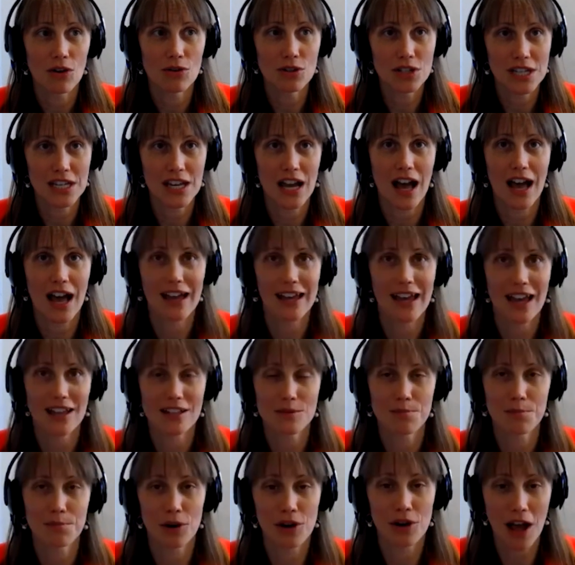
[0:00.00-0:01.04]
OTI
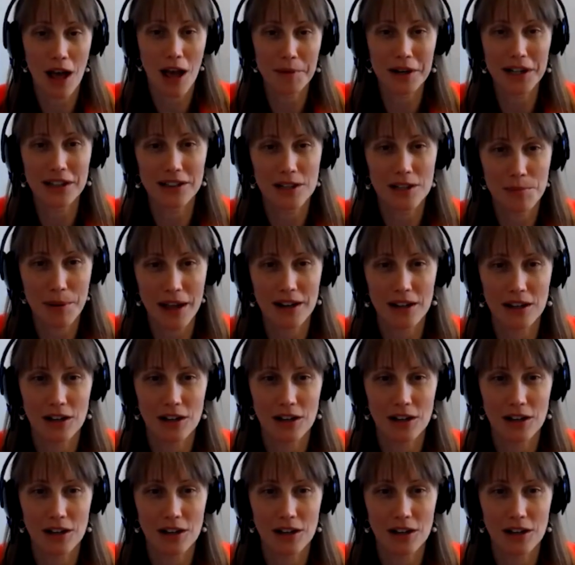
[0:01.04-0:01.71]
has predominantly been